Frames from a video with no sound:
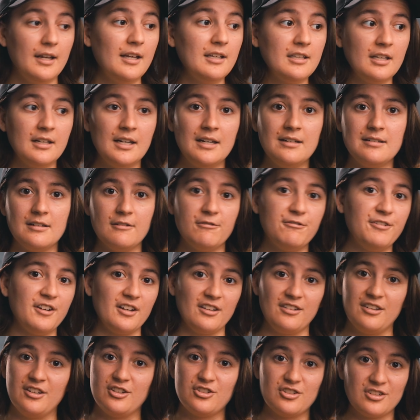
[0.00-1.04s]
It's an easy
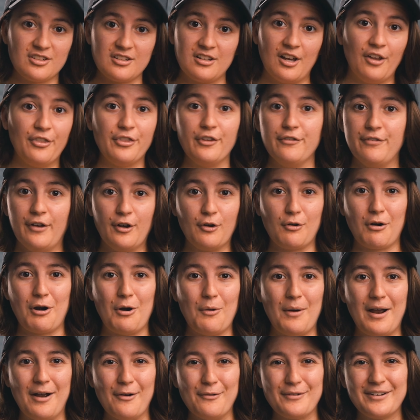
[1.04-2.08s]
fix. You just cut the
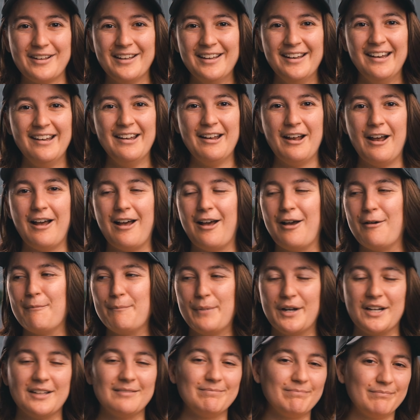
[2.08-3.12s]
Velcro out.
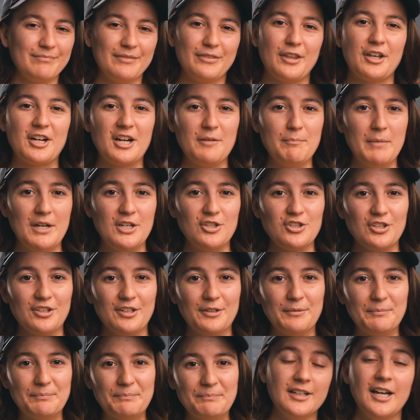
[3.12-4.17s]
But thought I'd mention
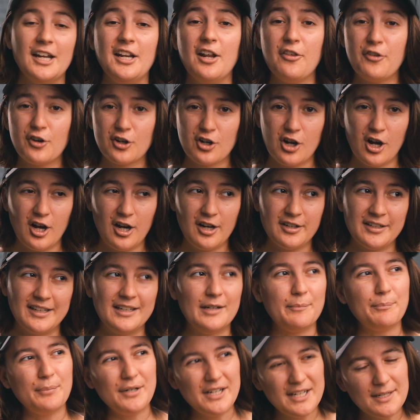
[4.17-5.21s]
it. Another con,
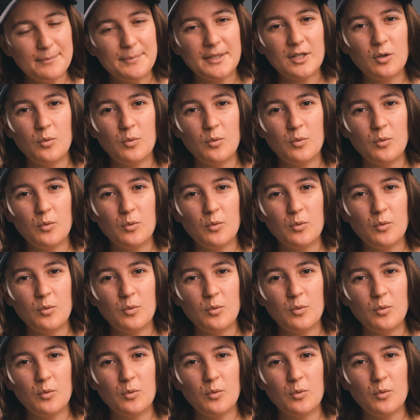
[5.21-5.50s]
and a pretty big